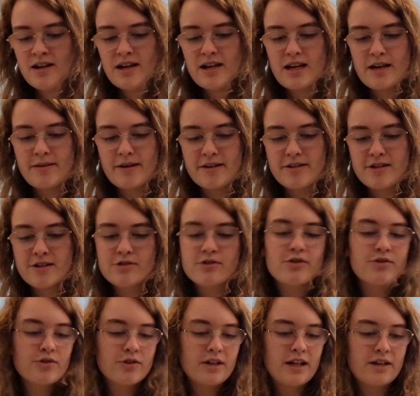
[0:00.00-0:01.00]
And my sister
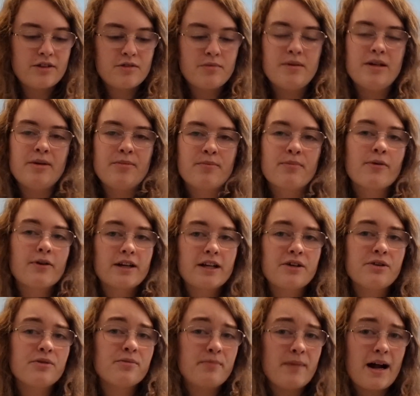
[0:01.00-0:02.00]
turned out to be a pretty
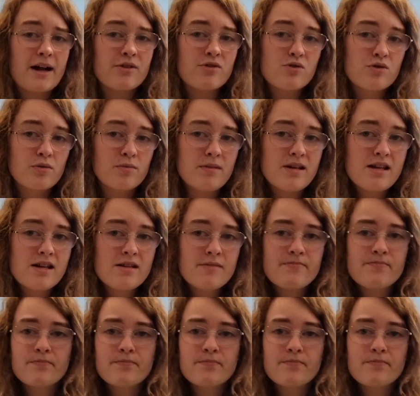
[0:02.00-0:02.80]
good match to me.